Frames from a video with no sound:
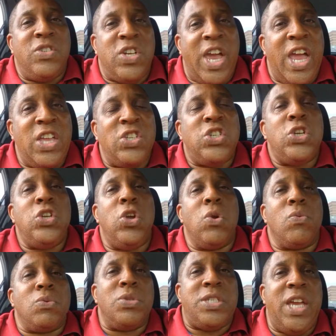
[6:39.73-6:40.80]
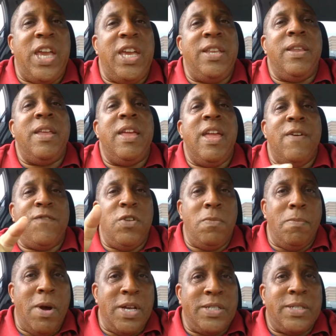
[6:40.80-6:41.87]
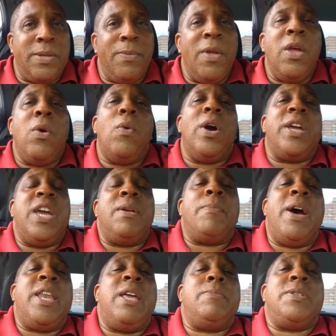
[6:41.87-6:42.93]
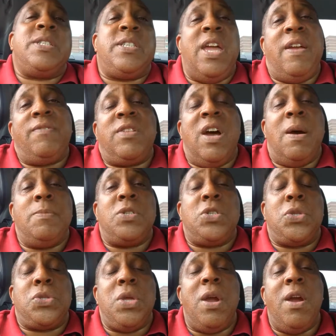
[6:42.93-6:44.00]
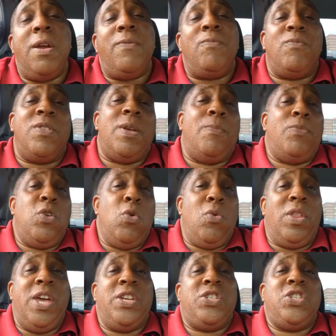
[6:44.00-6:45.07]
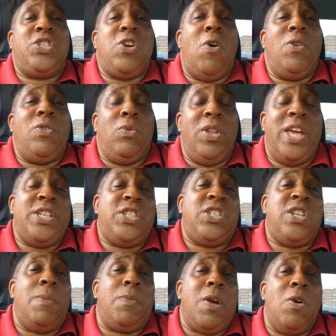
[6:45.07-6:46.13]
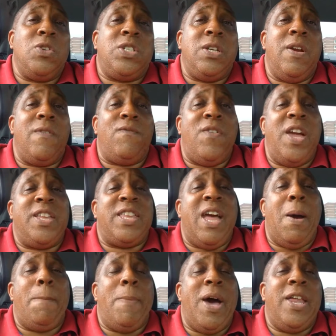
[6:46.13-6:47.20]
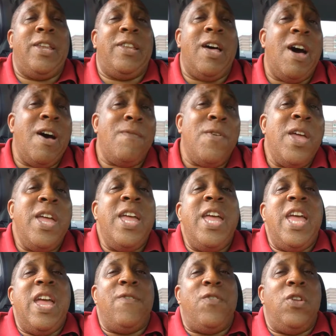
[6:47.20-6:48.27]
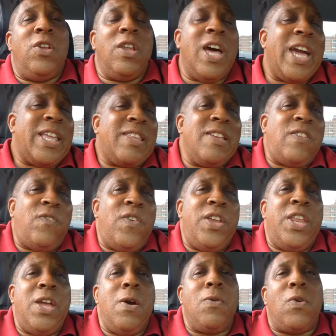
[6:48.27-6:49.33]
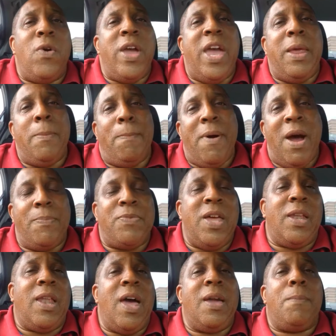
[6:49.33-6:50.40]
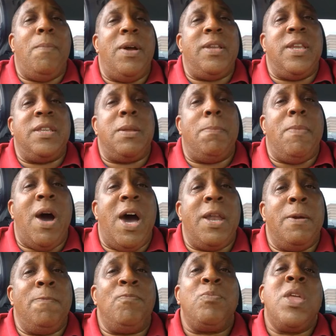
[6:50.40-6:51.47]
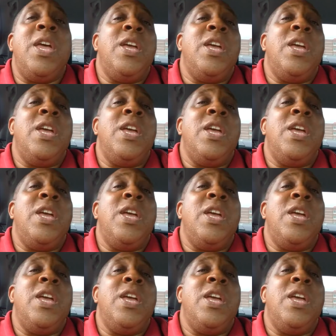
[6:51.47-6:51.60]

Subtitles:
Change your routine if you must. Well, again, my name is Dave Thomas III. I'm your relationship coach here at Faked Out by Love. If you like this video, go ahead and pop that like button at the bottom.